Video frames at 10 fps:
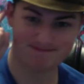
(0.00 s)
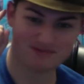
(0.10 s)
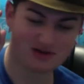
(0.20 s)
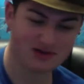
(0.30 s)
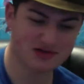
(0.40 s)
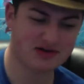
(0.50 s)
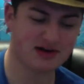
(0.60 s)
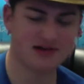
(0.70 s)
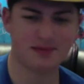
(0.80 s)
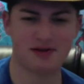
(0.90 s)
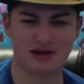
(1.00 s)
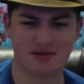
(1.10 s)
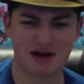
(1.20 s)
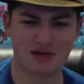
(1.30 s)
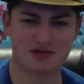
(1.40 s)
college takes up a lot of
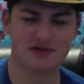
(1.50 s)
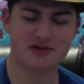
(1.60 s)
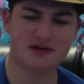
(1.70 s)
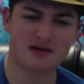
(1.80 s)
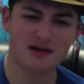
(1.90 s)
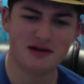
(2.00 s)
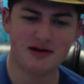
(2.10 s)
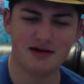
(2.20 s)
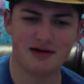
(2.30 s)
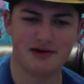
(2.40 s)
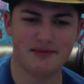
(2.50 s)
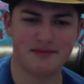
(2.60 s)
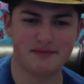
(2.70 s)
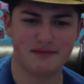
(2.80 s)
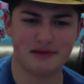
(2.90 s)
hours,
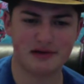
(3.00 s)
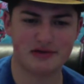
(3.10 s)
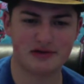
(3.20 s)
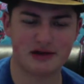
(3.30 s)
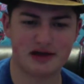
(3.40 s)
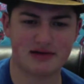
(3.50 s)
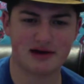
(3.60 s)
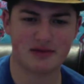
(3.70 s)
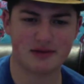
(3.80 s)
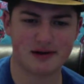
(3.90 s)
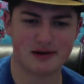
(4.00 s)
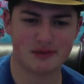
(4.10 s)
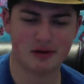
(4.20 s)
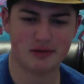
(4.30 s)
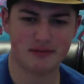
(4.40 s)
um, and so I get tired when I get
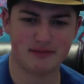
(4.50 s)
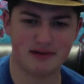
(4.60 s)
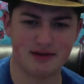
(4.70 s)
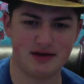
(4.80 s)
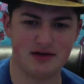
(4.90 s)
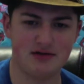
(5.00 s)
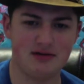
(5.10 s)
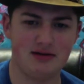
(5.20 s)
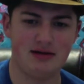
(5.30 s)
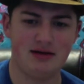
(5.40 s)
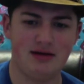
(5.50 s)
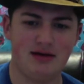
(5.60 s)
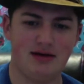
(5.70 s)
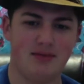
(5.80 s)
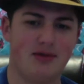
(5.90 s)
home, and then
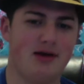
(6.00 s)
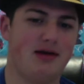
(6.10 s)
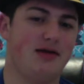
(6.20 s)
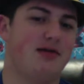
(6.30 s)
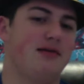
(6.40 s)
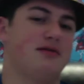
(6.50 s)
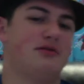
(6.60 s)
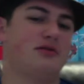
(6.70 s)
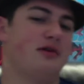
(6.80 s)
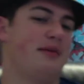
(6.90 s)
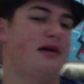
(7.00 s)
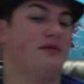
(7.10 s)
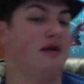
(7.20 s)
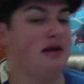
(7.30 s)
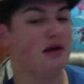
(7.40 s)
I'm like, do I make a
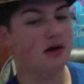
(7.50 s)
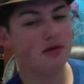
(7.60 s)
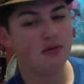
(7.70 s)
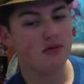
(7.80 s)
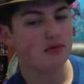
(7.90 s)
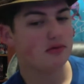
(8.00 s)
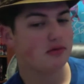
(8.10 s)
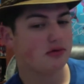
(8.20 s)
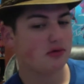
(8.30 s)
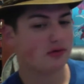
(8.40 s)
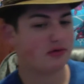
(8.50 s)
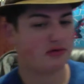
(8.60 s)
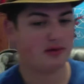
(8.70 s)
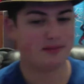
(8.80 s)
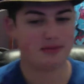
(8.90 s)
video?
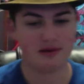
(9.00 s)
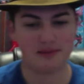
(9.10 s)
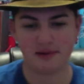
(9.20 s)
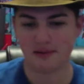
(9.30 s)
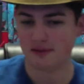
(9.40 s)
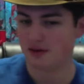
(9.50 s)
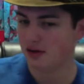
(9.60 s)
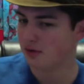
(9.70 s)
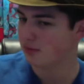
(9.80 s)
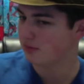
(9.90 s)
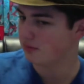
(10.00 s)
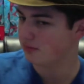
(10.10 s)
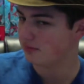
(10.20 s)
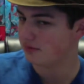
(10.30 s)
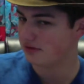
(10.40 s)
do I play my Wii U?
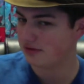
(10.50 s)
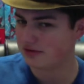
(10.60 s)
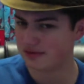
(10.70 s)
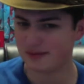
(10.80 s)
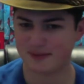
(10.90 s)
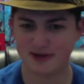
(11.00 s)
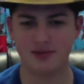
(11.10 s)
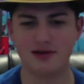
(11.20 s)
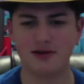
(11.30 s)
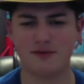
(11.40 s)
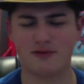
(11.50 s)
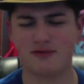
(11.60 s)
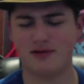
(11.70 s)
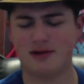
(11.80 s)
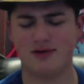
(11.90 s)
And I usually end up playing the Wii U for a
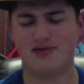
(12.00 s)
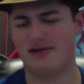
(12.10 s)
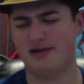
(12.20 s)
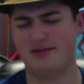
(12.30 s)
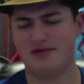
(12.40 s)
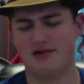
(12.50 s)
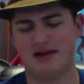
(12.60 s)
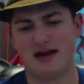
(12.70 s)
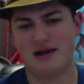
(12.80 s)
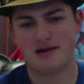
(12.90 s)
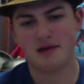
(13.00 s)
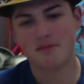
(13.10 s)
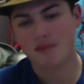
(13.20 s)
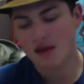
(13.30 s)
few hours and then I'm just like out of time.